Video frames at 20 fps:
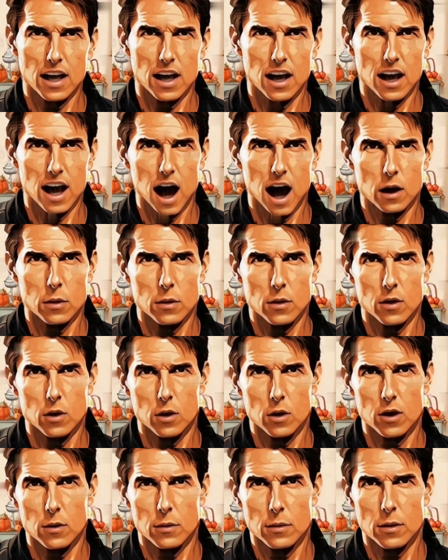He hopped
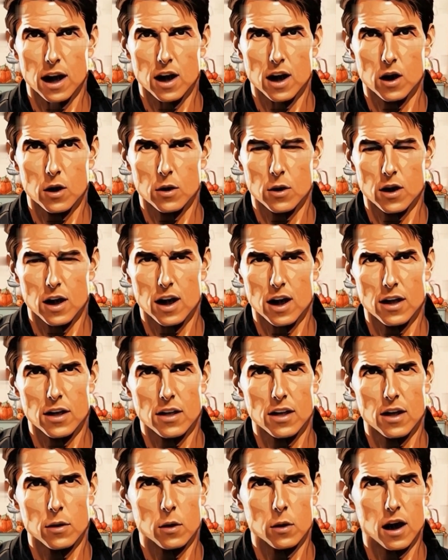through the meadow,
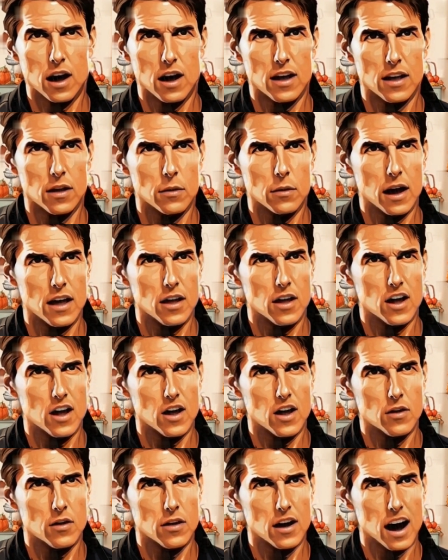spreading the
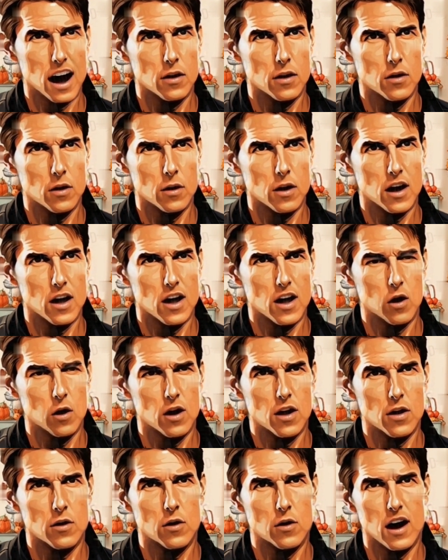message of thankfulness to
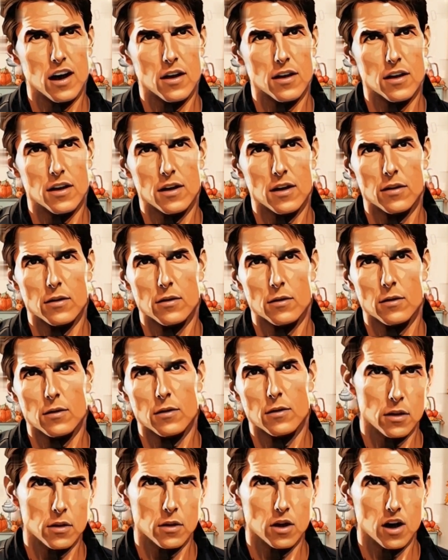his friends.
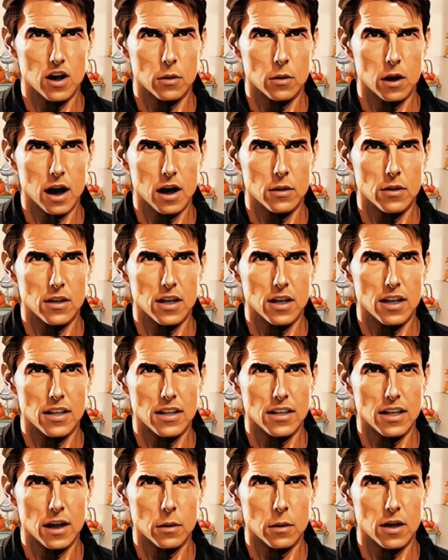First, Benny
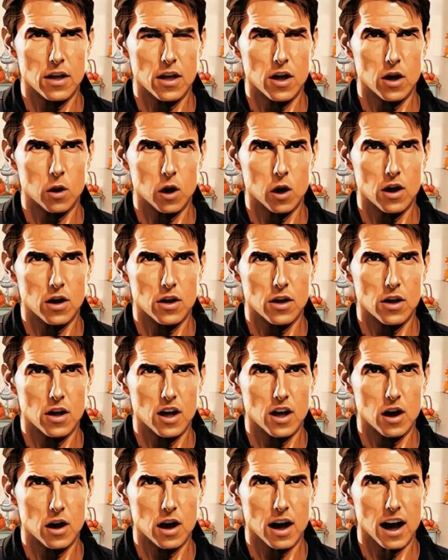visited Sammy the squirrel,
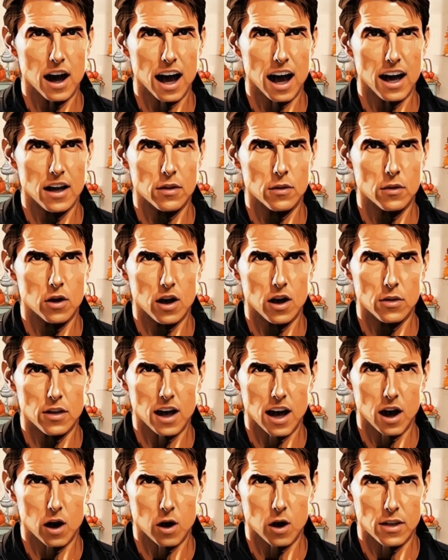sharing a handful of
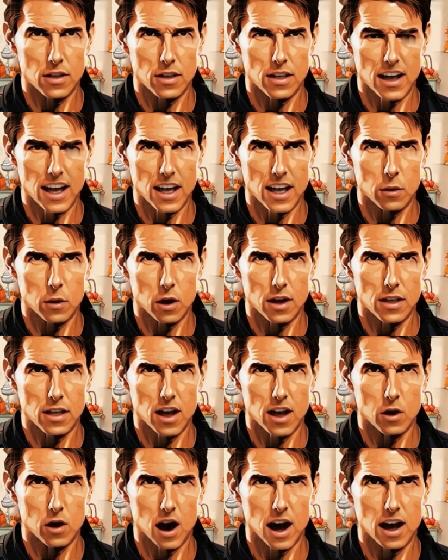acorns and
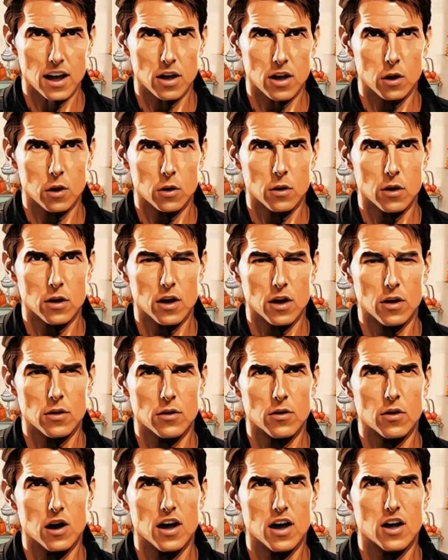expressing gratitude for their
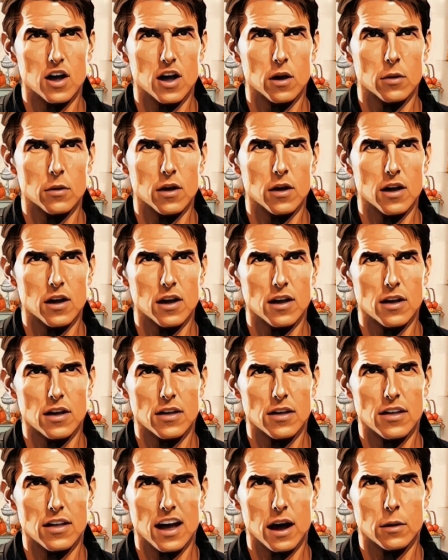friendship.
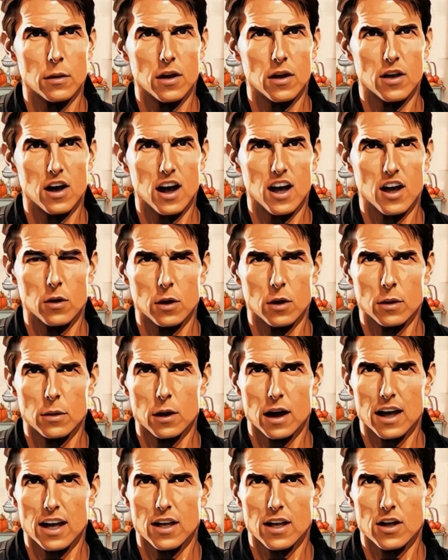Sammy, touched by
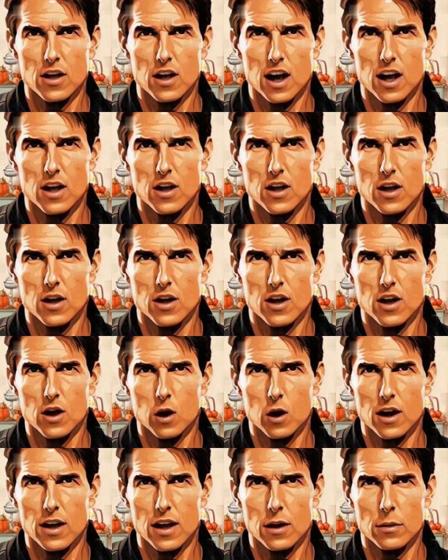Benny's gesture,
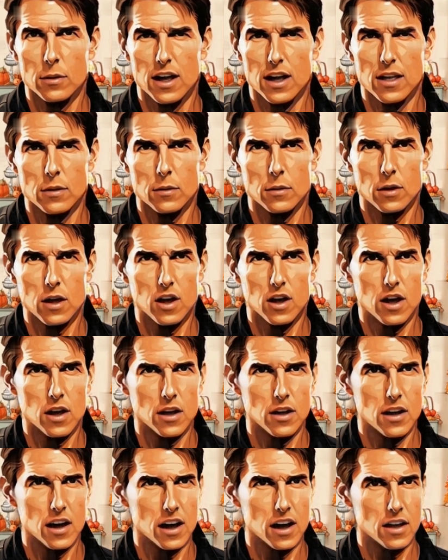joined him in his
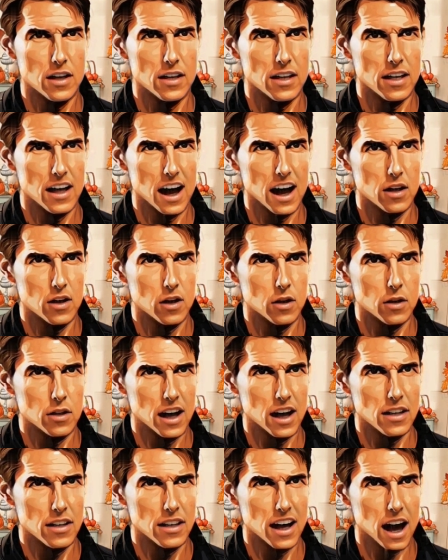mission. Together,
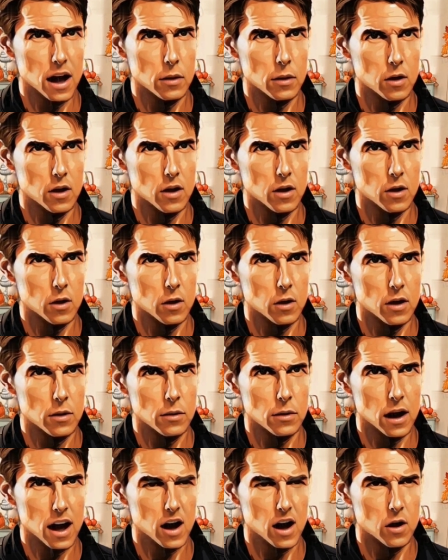they scampered through the
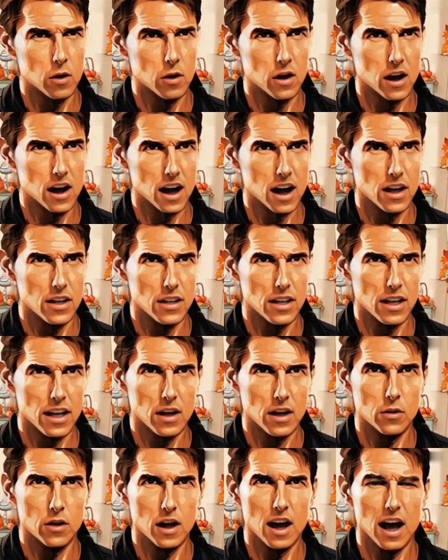meadow,
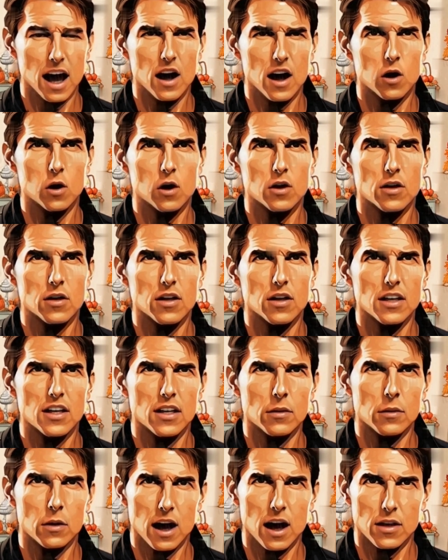delivering acorns and
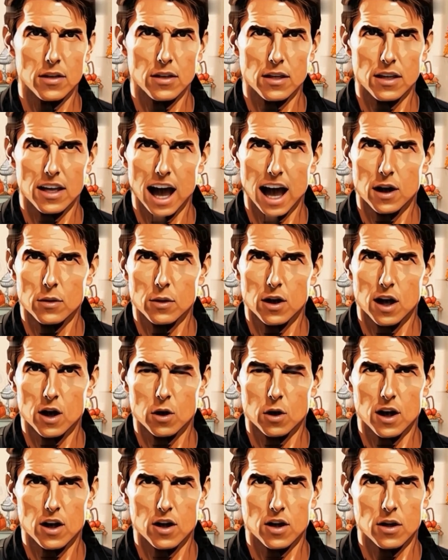smiles to every
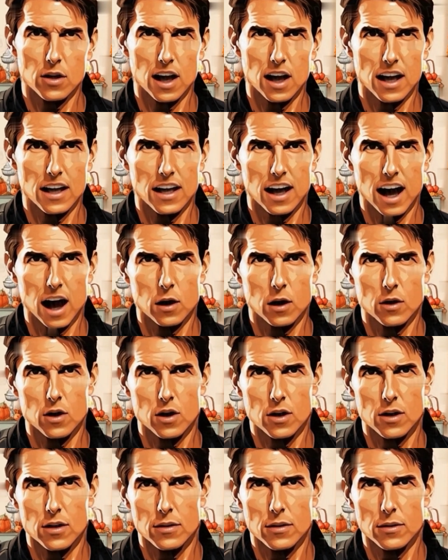creature they
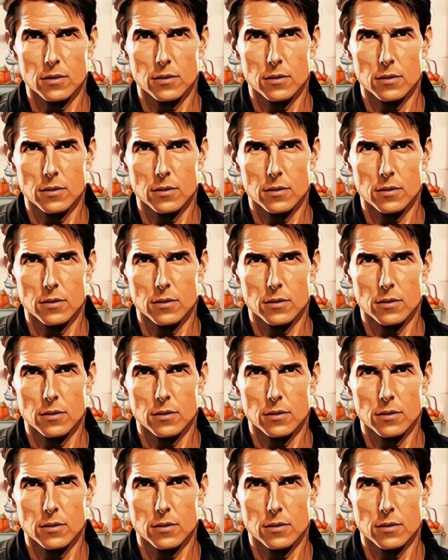encountered.